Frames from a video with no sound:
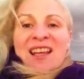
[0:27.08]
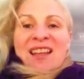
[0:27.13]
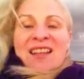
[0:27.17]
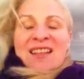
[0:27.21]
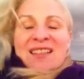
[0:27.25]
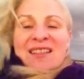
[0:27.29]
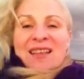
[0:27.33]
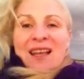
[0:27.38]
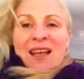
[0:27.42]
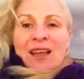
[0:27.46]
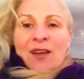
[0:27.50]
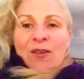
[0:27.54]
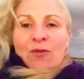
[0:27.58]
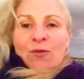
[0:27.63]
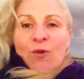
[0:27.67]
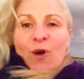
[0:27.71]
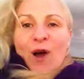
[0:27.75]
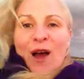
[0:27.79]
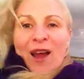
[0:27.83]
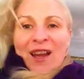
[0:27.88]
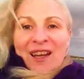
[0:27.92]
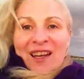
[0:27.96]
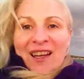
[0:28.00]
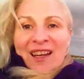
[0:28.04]
the second
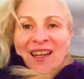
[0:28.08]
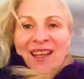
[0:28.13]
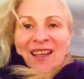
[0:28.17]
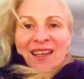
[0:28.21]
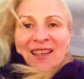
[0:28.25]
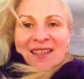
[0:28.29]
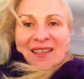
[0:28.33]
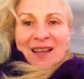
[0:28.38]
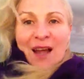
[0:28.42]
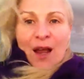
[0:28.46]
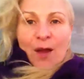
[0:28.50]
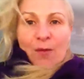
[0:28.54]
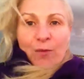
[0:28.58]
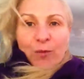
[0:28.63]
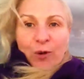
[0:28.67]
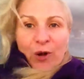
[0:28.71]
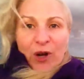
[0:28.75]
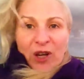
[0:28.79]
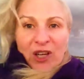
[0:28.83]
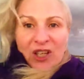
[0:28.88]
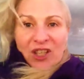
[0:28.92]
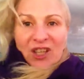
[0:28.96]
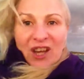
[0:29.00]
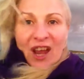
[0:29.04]
one is, I
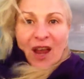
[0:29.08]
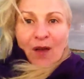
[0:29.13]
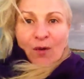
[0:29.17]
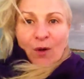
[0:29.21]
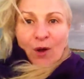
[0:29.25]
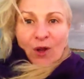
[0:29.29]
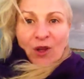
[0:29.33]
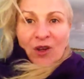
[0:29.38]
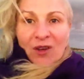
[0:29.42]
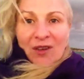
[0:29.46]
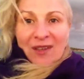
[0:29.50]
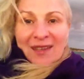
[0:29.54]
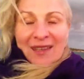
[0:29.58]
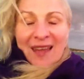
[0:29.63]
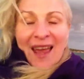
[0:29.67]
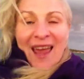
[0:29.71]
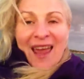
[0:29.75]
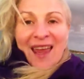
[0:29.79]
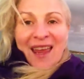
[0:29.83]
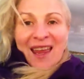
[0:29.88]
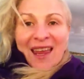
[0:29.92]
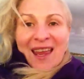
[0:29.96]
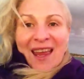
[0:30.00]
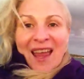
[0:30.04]
appreciate what you're
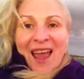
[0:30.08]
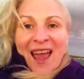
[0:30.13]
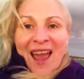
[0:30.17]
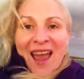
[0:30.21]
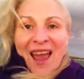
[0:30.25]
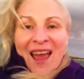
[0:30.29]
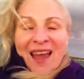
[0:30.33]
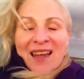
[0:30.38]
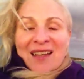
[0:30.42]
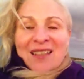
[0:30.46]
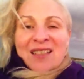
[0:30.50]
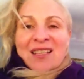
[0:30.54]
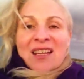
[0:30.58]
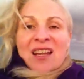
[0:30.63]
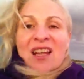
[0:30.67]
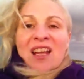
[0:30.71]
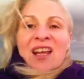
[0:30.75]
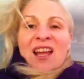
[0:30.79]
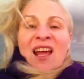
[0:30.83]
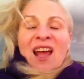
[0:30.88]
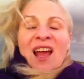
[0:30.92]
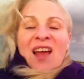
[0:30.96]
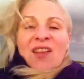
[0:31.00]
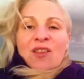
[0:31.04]
saying, and,
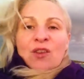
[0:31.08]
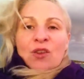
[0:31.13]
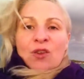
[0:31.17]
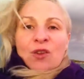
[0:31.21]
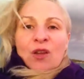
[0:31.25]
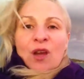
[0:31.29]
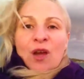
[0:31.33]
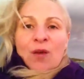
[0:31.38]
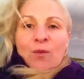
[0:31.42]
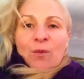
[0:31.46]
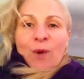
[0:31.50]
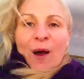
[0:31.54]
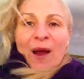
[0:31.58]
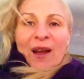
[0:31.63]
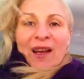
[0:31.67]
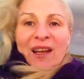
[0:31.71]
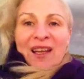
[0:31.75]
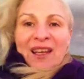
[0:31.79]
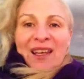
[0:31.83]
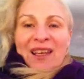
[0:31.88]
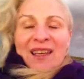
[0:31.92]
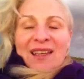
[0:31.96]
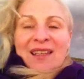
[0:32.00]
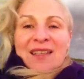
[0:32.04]
and the third
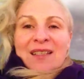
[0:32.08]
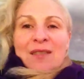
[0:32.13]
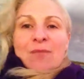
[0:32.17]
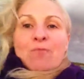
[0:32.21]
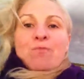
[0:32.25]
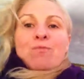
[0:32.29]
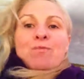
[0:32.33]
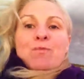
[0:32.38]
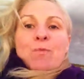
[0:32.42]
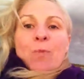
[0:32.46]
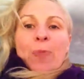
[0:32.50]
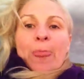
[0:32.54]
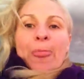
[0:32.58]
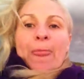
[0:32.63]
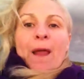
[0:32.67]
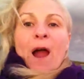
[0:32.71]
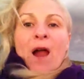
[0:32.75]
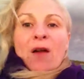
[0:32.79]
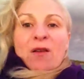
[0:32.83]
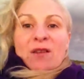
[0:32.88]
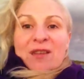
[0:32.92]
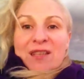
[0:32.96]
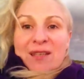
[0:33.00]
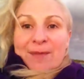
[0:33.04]
one is,
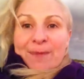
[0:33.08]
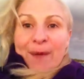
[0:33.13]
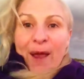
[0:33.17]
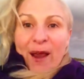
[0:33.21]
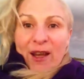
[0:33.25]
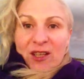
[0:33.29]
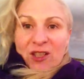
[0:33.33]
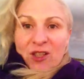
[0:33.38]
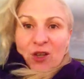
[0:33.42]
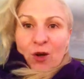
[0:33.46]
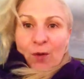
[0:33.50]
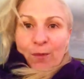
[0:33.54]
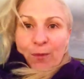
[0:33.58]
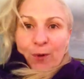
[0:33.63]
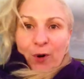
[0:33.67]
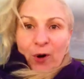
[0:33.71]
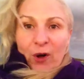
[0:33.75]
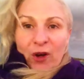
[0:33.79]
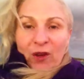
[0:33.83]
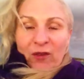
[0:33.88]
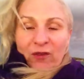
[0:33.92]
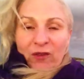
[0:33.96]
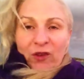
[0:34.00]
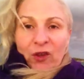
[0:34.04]
respect your
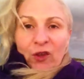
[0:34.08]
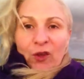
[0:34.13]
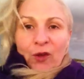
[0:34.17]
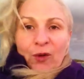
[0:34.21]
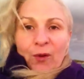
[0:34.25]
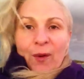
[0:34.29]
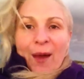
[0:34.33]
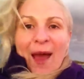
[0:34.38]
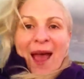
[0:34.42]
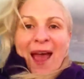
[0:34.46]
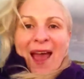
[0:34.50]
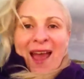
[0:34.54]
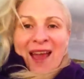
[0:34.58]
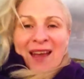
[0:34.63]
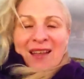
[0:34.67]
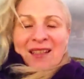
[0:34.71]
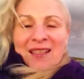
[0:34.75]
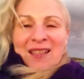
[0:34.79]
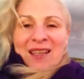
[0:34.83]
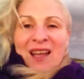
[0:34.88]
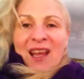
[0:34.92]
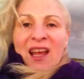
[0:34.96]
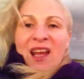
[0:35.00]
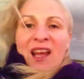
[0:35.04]
point of view.
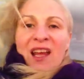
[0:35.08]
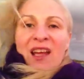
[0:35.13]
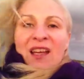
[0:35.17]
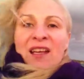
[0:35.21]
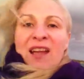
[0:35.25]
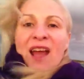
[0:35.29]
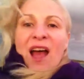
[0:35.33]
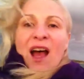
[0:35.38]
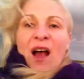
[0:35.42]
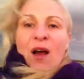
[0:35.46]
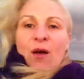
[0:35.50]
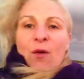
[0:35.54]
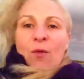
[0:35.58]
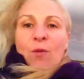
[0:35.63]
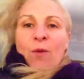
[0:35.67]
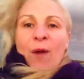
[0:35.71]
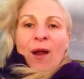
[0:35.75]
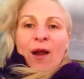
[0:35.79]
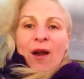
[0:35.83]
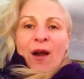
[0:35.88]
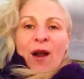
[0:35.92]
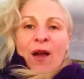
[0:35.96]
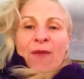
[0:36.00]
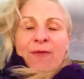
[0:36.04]
And now,
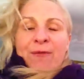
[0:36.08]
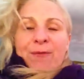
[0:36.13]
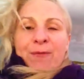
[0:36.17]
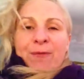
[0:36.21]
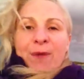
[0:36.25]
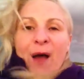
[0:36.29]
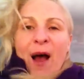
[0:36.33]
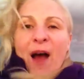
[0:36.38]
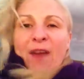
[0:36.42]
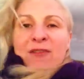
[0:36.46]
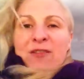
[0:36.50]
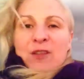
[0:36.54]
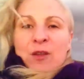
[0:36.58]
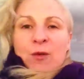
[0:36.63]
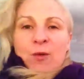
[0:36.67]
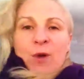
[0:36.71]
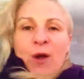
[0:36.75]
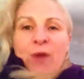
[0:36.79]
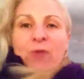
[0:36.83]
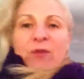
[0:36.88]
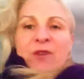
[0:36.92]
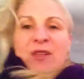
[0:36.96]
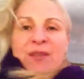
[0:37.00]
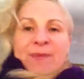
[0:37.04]
where I've, after the
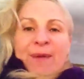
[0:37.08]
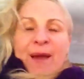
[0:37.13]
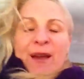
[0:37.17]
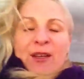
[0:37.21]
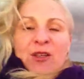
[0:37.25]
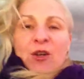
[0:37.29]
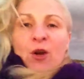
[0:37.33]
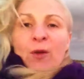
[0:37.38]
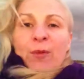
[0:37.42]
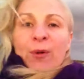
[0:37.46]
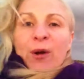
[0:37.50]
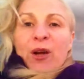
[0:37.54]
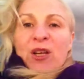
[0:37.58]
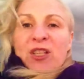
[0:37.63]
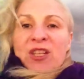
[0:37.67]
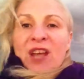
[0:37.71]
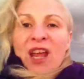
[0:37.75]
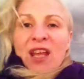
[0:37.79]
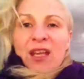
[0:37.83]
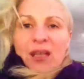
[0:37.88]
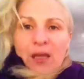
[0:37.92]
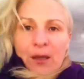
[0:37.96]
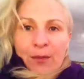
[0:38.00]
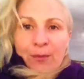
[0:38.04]
word respect or
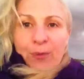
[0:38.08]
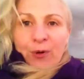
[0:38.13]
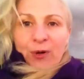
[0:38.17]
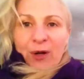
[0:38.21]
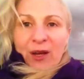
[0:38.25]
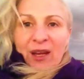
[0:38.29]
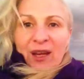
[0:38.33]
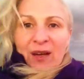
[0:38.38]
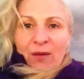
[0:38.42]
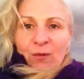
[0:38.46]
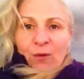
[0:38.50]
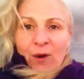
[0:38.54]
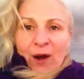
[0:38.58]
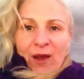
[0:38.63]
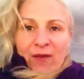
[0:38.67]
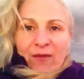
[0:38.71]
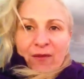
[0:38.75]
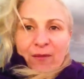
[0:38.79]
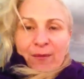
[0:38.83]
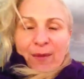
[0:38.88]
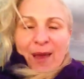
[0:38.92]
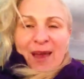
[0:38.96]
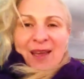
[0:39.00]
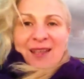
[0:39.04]
appreciate, you can put in
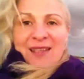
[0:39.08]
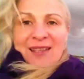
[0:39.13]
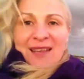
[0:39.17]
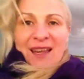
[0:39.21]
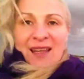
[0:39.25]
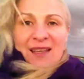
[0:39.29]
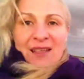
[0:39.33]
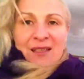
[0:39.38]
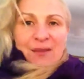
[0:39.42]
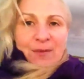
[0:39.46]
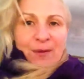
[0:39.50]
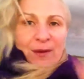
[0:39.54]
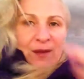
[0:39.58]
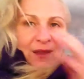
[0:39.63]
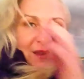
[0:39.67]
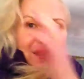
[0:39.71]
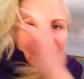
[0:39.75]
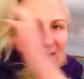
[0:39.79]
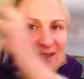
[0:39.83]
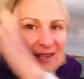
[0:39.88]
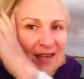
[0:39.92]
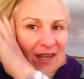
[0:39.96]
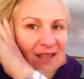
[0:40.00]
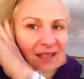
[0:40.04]
whatever makes sense
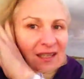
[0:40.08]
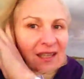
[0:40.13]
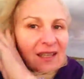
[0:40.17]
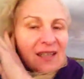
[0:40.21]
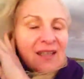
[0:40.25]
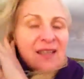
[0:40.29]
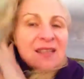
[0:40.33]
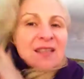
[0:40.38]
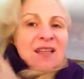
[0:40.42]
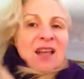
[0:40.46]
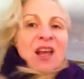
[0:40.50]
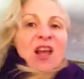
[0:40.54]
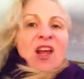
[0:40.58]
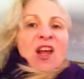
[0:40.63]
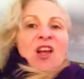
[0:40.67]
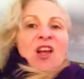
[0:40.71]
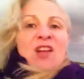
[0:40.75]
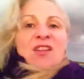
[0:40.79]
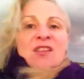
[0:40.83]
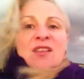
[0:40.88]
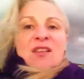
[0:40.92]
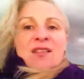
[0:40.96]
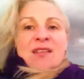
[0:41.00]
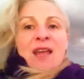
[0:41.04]
within the sentence.
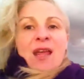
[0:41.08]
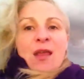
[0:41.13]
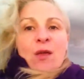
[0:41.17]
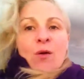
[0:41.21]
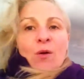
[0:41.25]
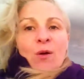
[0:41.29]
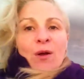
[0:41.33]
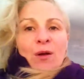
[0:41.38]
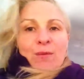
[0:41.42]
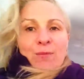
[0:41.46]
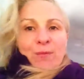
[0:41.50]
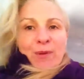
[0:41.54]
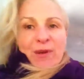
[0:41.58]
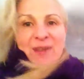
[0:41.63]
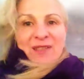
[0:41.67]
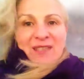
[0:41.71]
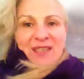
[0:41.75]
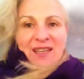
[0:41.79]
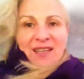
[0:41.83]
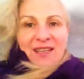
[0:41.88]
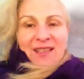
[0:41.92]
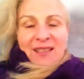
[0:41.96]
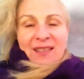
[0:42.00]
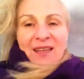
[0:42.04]
So, say you were in
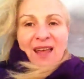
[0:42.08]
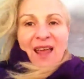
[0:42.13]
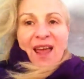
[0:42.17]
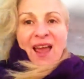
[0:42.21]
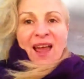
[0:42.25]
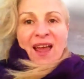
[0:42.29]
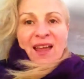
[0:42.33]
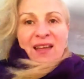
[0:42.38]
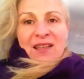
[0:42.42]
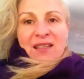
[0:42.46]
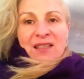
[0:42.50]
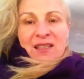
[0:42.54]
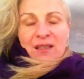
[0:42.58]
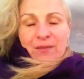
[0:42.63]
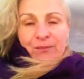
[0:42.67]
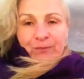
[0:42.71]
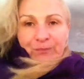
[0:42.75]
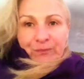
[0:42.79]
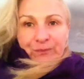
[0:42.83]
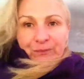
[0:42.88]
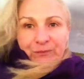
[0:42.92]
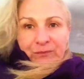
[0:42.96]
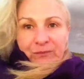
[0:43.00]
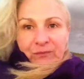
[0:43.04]
business
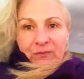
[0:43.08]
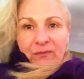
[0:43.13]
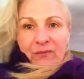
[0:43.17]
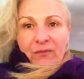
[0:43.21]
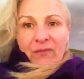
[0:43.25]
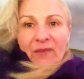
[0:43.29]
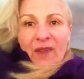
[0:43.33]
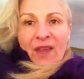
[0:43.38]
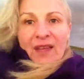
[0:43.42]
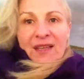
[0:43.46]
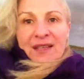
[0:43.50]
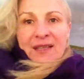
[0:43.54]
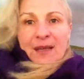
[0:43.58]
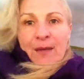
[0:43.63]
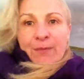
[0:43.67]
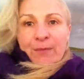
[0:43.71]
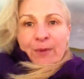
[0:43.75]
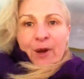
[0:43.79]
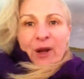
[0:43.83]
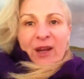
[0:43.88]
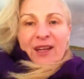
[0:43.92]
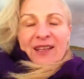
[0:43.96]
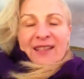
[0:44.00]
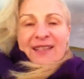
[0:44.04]
and
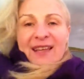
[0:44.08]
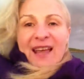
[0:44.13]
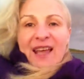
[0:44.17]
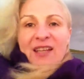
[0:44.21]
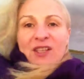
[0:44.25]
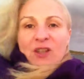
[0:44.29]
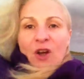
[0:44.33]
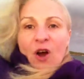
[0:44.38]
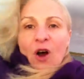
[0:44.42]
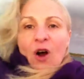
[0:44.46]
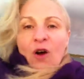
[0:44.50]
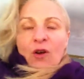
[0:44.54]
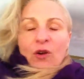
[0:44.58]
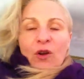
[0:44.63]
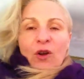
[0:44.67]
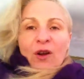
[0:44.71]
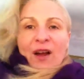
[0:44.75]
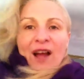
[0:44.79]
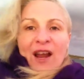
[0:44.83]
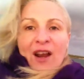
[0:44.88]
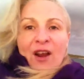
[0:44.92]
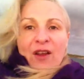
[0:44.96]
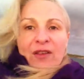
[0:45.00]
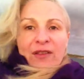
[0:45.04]
somebody said, Oh,
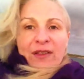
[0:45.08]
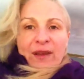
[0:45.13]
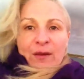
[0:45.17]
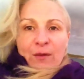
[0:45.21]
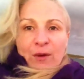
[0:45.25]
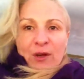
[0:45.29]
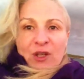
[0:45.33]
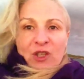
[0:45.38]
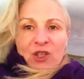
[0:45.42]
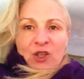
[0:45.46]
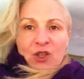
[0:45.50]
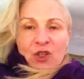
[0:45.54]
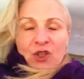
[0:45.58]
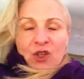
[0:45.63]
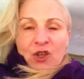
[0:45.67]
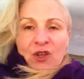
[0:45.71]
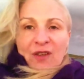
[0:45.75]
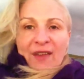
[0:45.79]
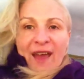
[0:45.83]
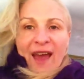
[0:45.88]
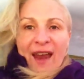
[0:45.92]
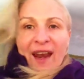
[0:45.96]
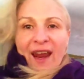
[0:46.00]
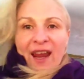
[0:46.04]
look, I don't think we should
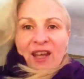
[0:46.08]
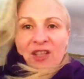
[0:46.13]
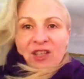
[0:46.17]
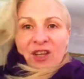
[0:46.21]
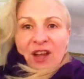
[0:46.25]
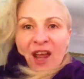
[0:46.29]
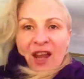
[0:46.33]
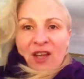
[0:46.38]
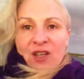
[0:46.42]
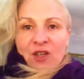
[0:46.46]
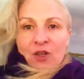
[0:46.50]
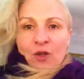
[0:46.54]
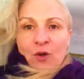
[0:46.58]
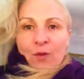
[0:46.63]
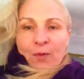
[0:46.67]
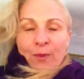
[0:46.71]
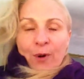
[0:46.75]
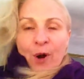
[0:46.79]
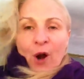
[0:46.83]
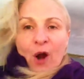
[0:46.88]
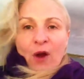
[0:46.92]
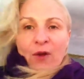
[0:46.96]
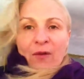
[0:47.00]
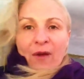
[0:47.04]
do that educational
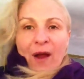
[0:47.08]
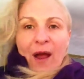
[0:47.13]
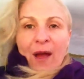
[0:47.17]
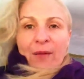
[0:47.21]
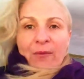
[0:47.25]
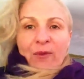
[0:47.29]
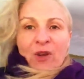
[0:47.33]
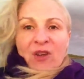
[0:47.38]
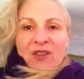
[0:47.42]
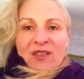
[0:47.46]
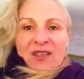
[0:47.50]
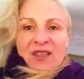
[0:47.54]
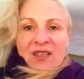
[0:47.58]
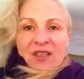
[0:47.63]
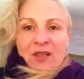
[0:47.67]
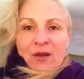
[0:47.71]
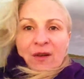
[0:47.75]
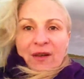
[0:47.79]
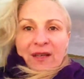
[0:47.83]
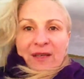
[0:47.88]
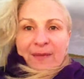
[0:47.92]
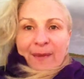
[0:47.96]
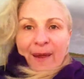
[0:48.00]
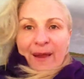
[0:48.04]
program because it's
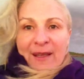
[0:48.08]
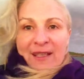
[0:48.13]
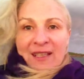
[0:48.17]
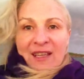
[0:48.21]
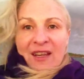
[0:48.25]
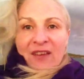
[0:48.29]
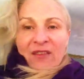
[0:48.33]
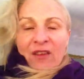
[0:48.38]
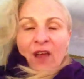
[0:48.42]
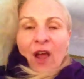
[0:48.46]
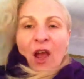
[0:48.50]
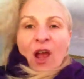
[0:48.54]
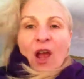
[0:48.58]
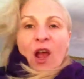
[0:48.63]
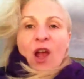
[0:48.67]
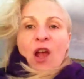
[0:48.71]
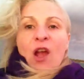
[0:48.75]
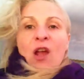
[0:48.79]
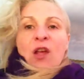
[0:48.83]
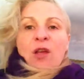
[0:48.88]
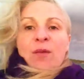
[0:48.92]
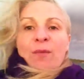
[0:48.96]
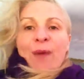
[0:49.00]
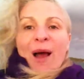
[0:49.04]
too expensive.
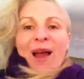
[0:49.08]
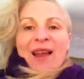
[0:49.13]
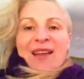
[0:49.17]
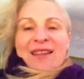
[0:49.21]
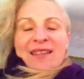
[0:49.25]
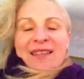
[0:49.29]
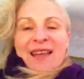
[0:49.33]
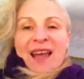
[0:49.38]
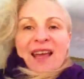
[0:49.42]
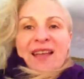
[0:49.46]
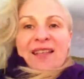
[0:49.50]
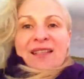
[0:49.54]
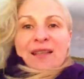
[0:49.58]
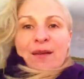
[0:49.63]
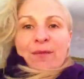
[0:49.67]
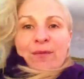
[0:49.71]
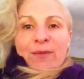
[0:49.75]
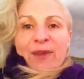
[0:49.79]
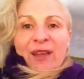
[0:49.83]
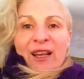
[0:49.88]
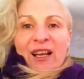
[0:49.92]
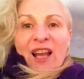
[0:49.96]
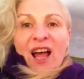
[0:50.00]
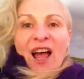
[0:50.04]
You might say
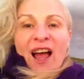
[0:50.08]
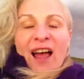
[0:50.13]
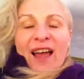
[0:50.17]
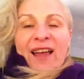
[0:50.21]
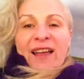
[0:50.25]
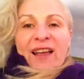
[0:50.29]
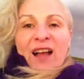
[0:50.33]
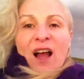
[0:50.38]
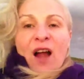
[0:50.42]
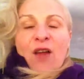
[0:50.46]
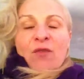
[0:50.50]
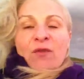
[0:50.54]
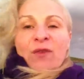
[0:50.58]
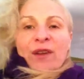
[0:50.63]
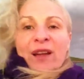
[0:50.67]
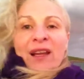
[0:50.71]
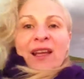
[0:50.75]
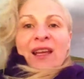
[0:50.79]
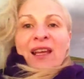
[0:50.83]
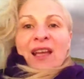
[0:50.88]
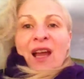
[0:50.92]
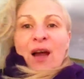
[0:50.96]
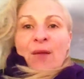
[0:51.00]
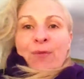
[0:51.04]
something like, I
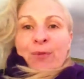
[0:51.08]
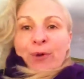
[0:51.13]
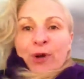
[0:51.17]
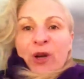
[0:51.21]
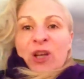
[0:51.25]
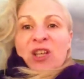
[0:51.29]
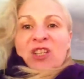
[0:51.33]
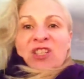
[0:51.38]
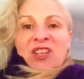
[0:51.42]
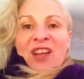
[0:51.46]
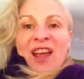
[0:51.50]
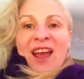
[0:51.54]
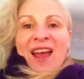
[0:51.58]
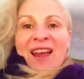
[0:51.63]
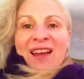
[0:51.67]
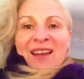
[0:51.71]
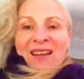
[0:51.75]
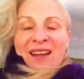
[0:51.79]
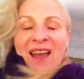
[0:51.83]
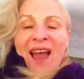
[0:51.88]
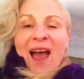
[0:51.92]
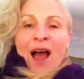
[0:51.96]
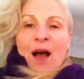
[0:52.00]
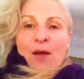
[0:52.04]
really
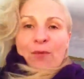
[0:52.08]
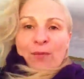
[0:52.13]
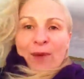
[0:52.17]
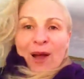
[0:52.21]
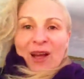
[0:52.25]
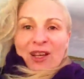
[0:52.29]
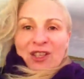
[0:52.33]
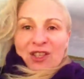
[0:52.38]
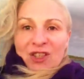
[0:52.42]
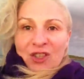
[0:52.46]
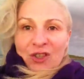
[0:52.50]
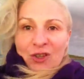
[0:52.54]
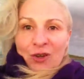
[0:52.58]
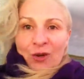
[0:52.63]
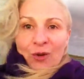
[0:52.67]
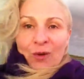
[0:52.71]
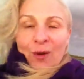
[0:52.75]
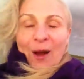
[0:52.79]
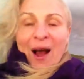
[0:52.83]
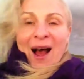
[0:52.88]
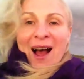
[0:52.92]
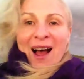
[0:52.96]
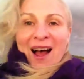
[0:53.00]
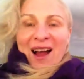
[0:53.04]
appreciate how much
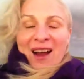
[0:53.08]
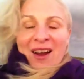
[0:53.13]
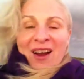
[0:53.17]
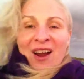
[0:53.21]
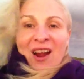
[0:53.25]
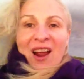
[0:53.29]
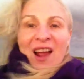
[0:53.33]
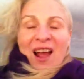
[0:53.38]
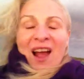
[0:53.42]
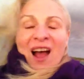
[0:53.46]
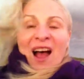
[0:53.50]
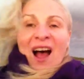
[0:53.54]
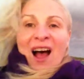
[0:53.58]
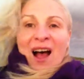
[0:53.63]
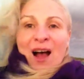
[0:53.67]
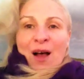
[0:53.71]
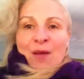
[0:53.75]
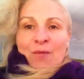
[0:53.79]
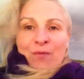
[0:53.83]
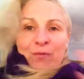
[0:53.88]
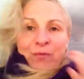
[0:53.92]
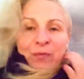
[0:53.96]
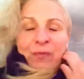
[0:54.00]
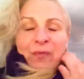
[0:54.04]
you are.
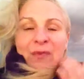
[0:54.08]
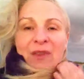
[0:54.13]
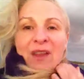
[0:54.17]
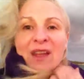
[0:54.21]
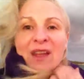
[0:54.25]
Um,